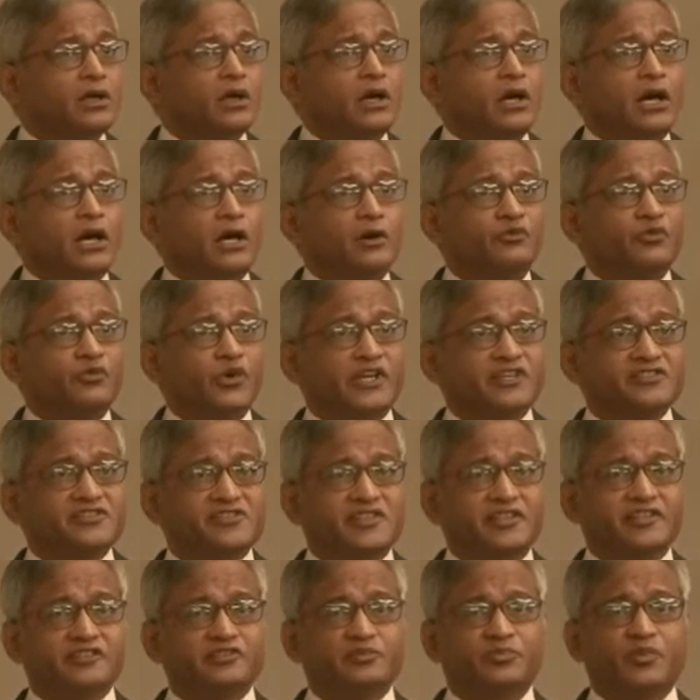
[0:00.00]
Uh, for
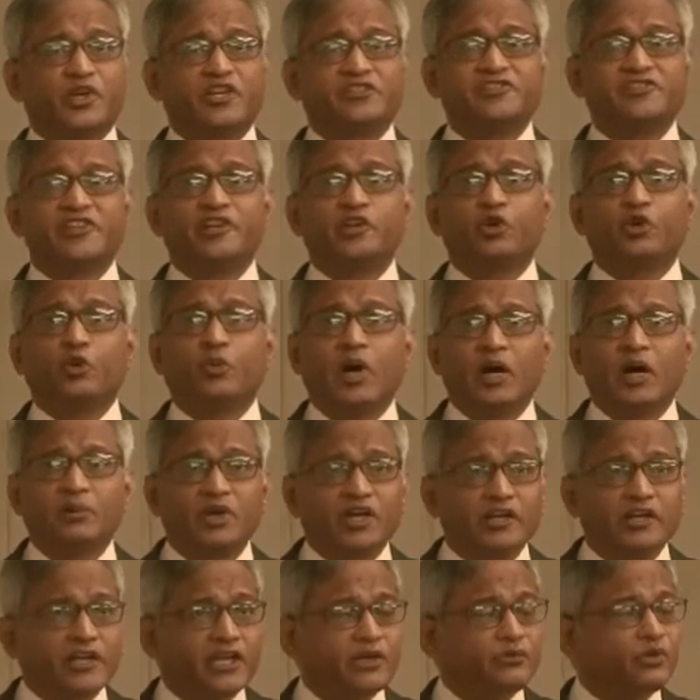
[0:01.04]
instance, President
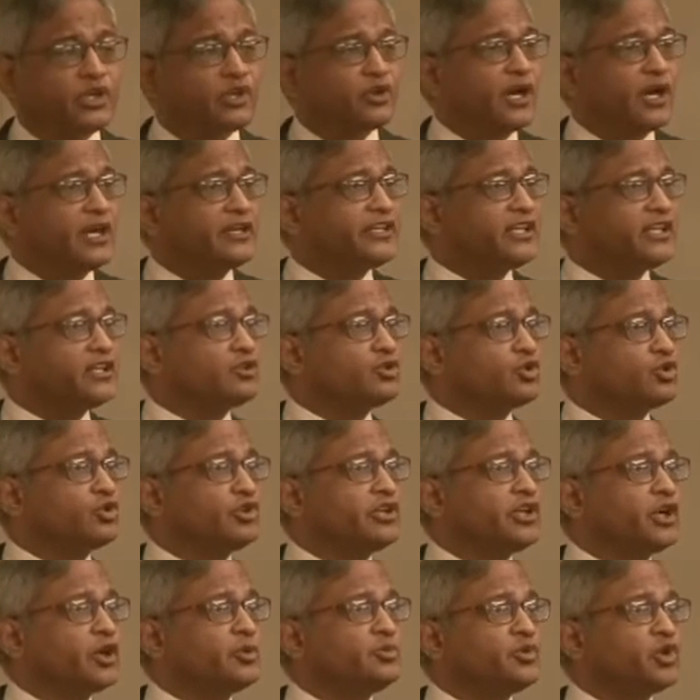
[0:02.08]
Obama gave in writing to
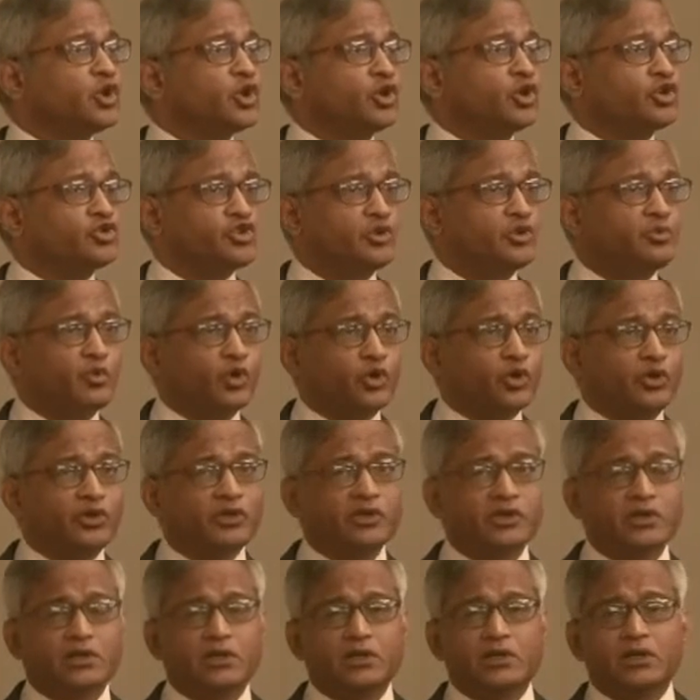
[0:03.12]
the Yomiuri Shimbun
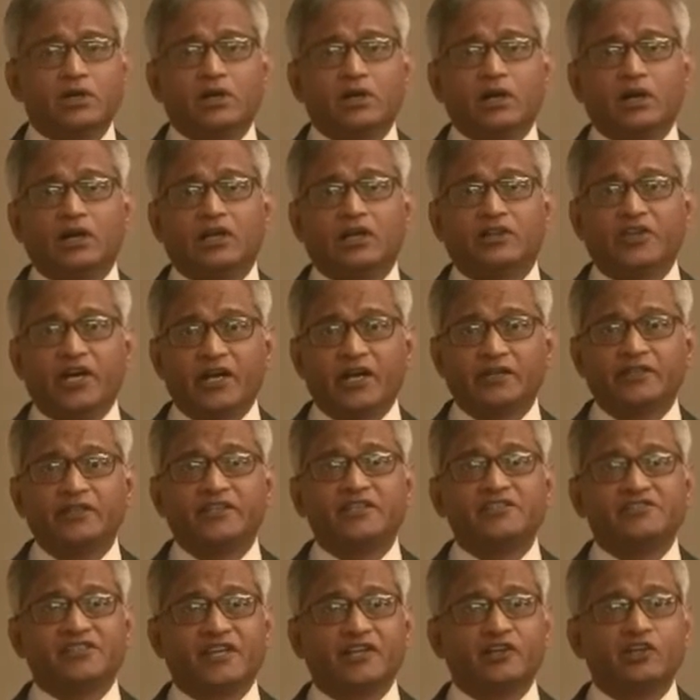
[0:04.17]
uh, that the
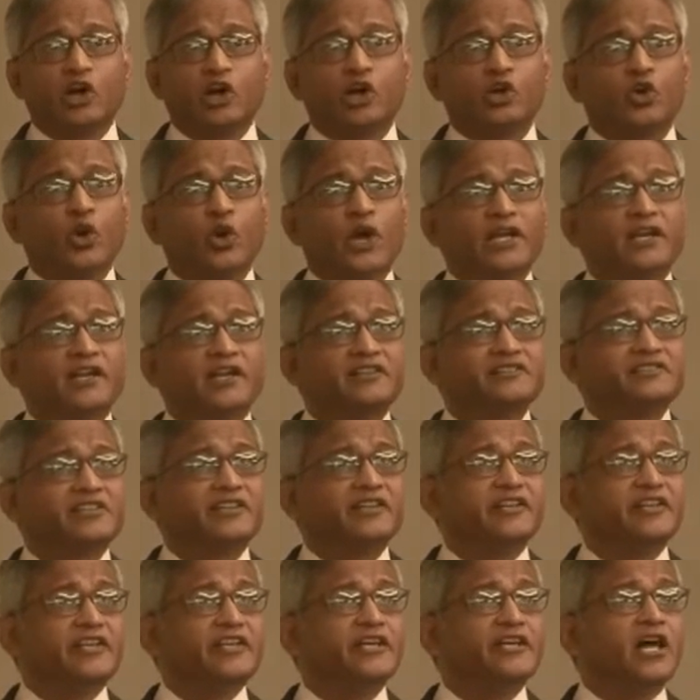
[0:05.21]
Senkaku Islands
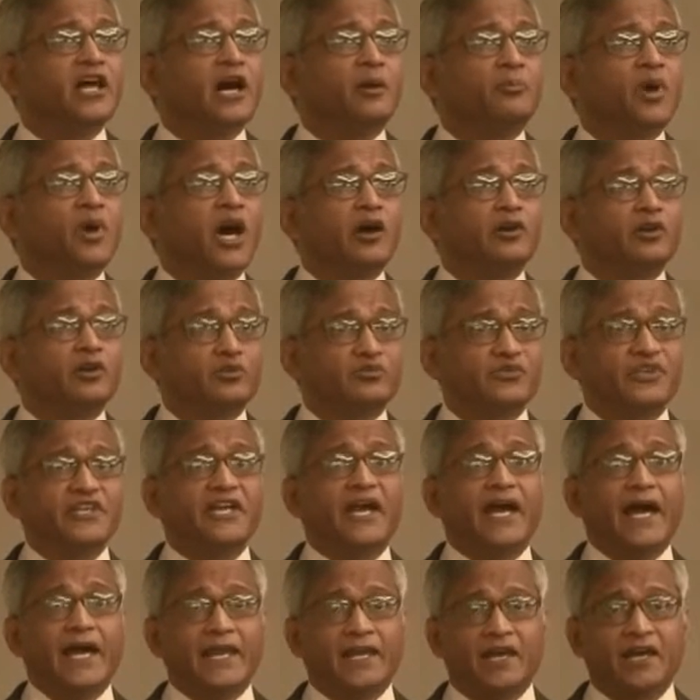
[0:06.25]
indeed are part of the
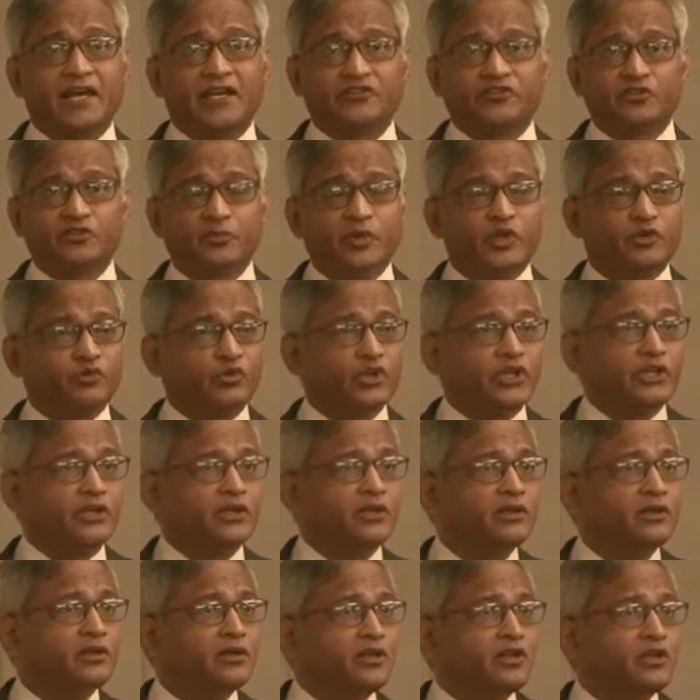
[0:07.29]
alliance between
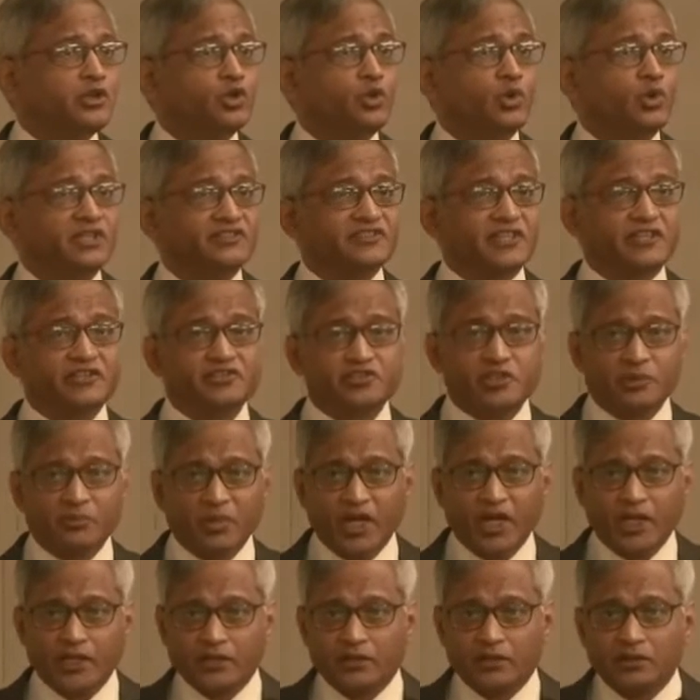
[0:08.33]
US and
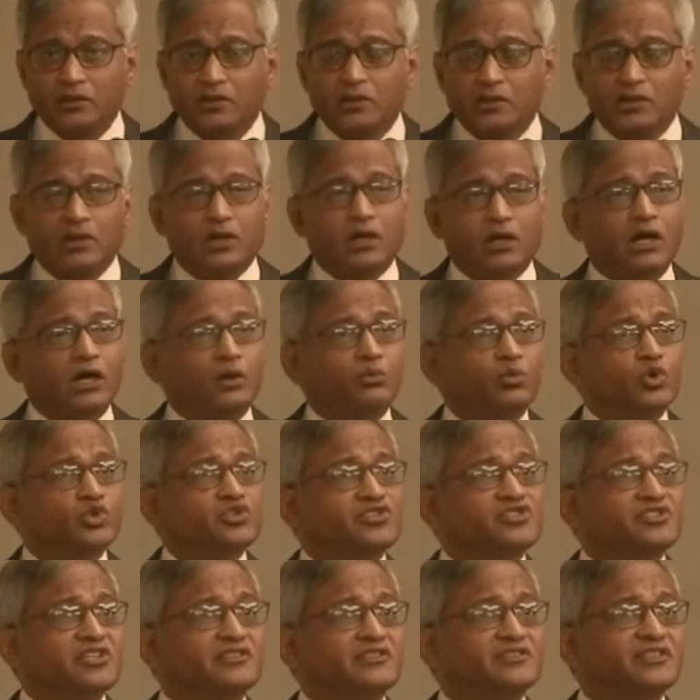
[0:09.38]
Japan. Uh, which
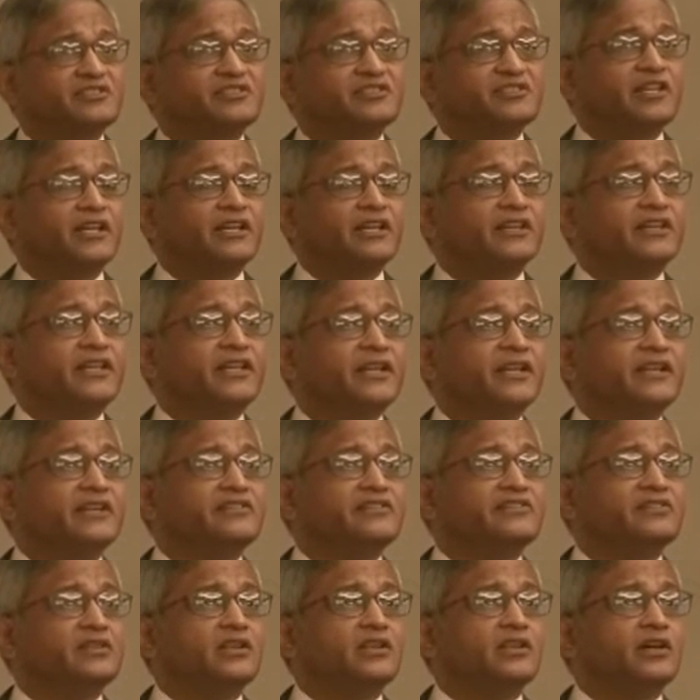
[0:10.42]
suggests that there
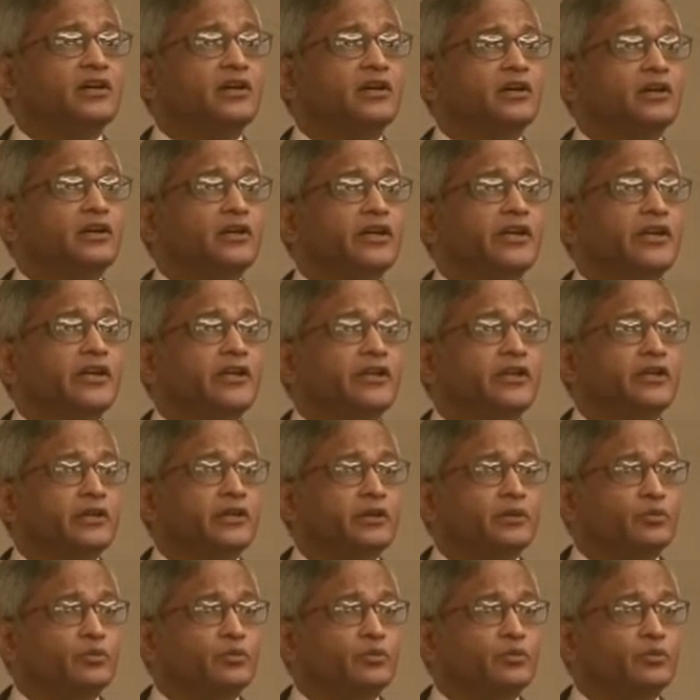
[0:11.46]
is uh, a,